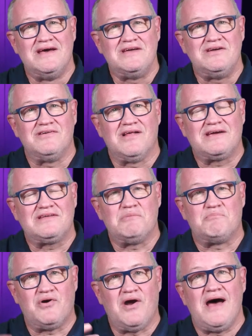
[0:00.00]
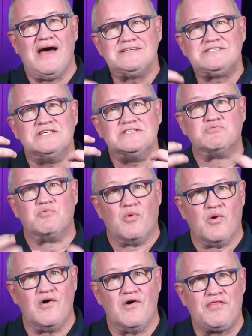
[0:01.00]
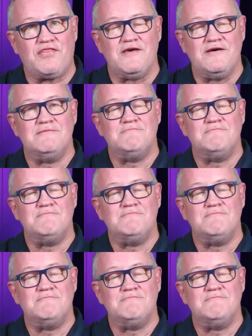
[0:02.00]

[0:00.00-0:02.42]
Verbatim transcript: you're like the prize is worth